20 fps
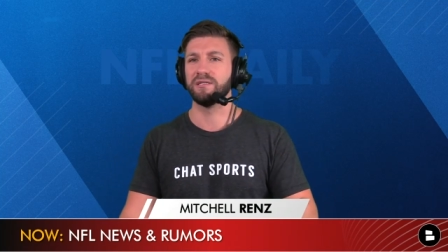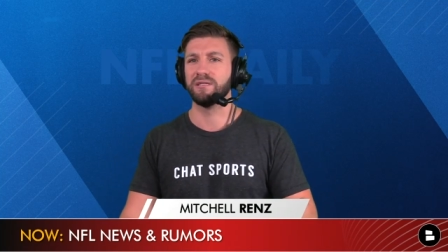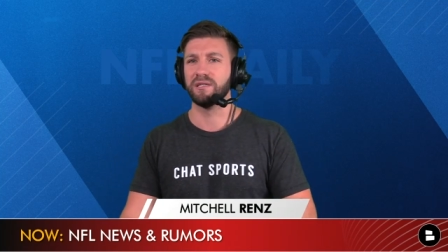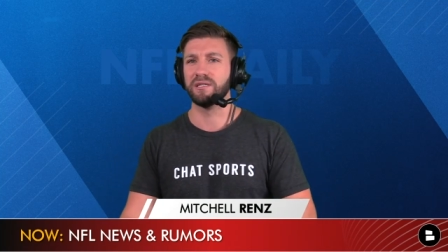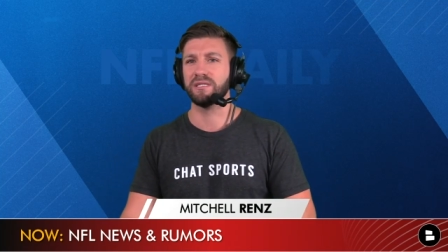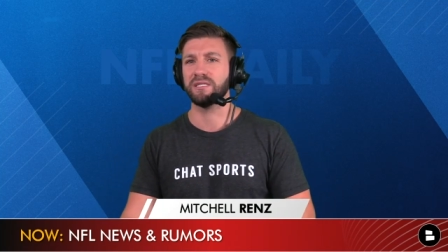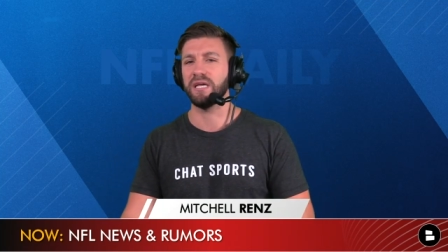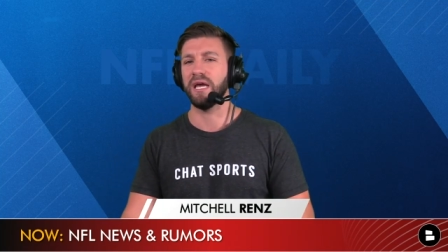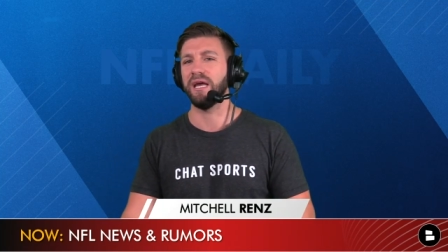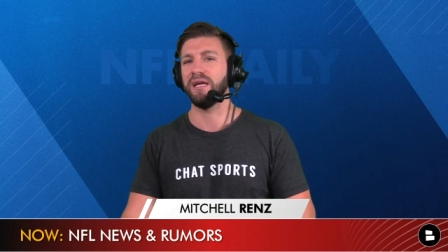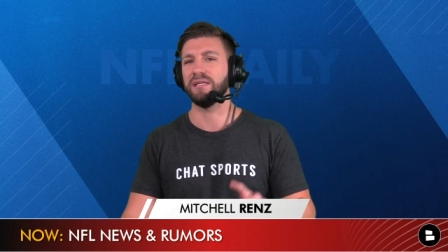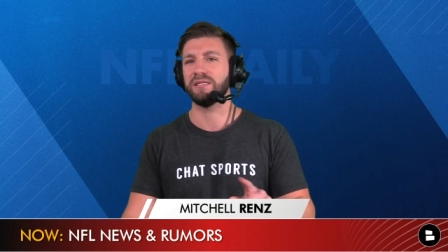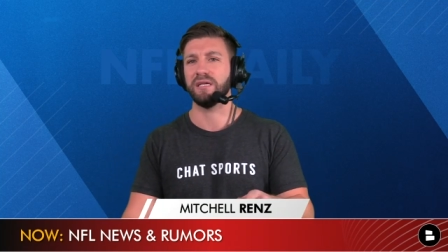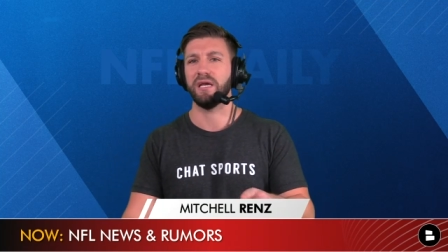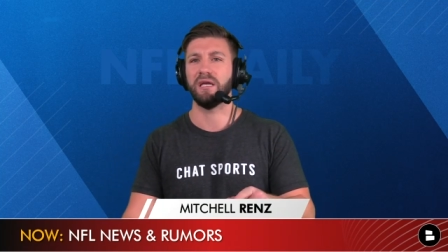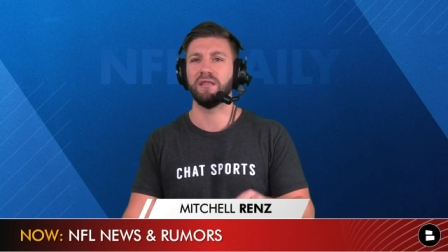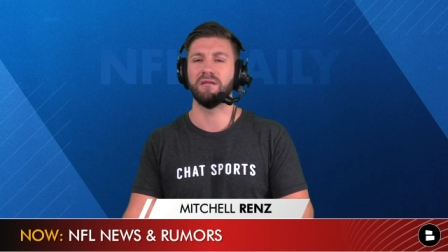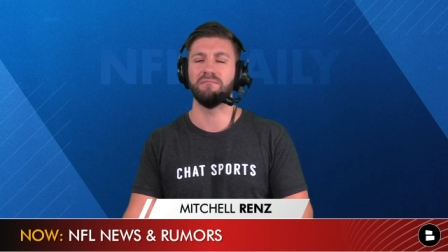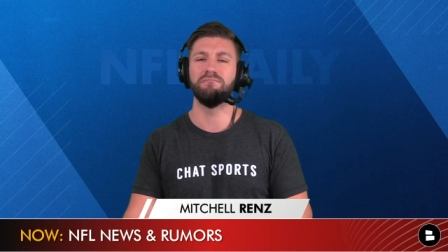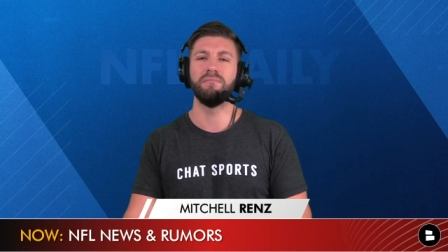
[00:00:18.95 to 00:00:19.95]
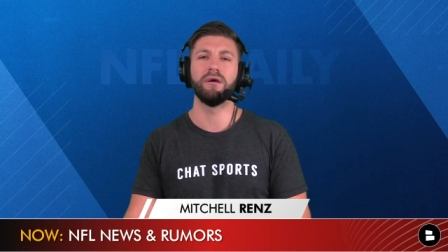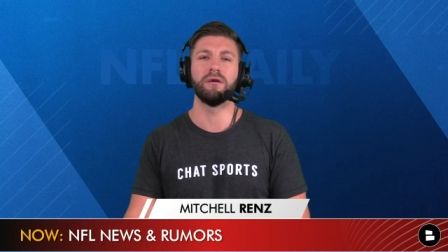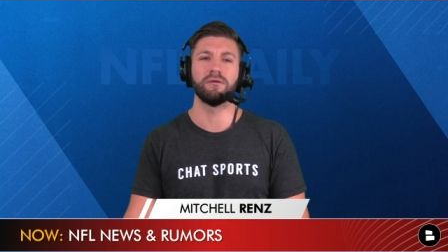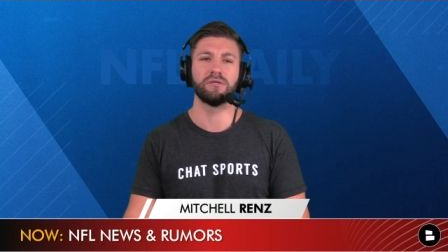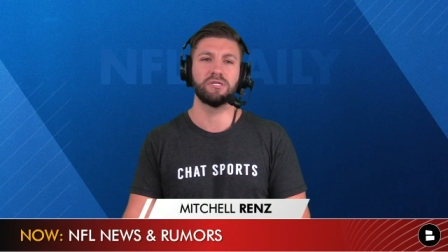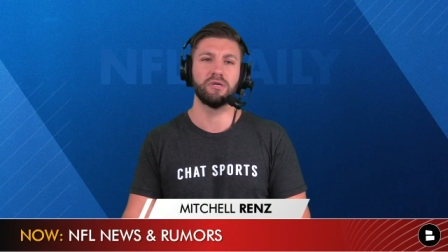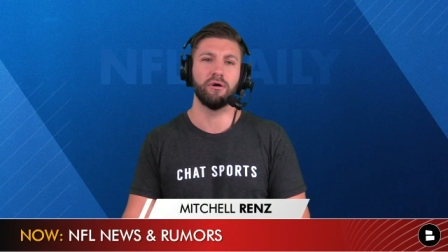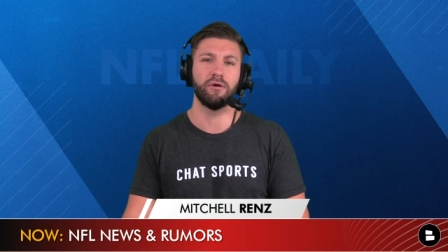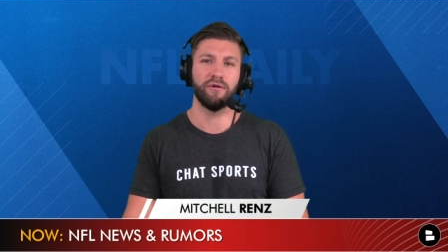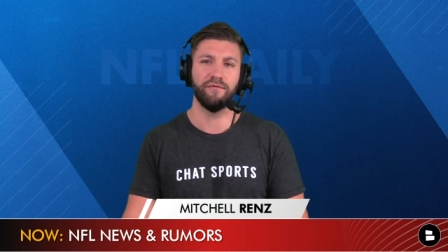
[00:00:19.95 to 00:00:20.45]
the Saints, and the
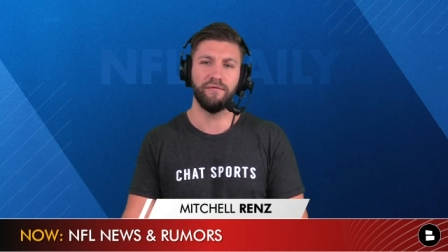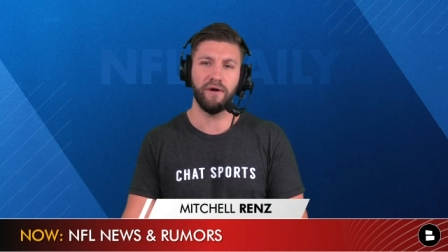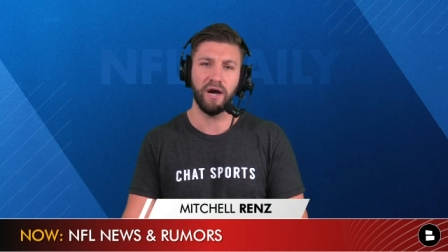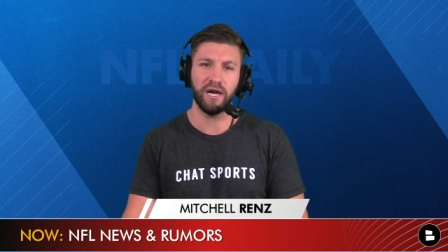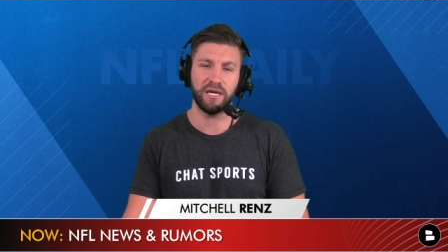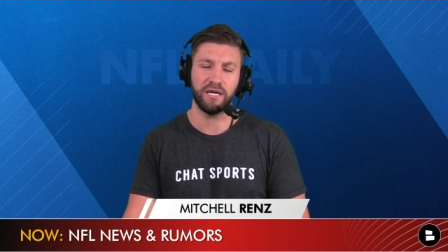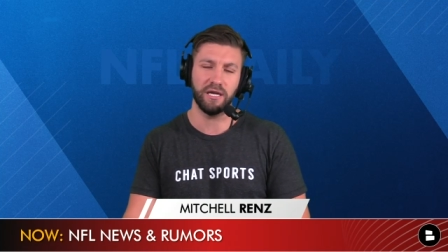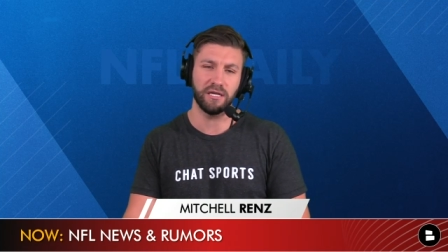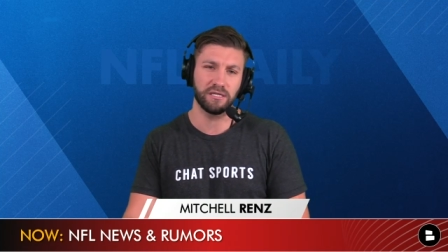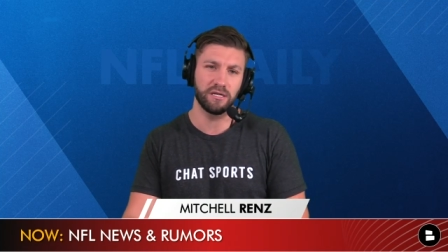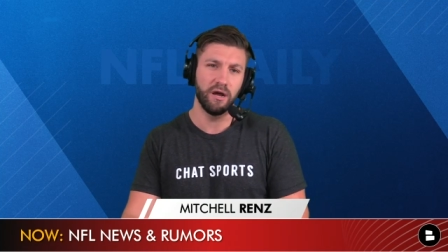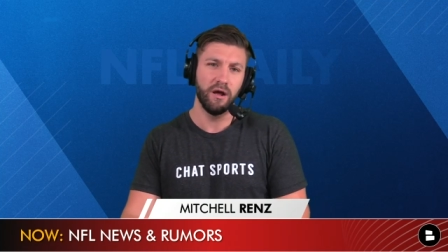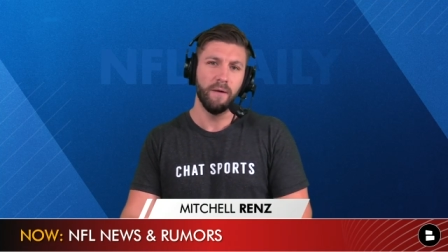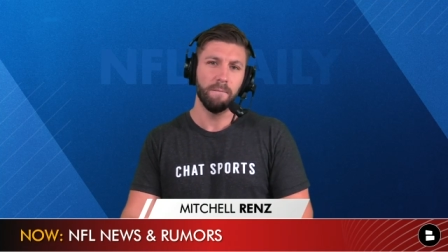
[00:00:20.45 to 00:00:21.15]
Minnesota Vikings.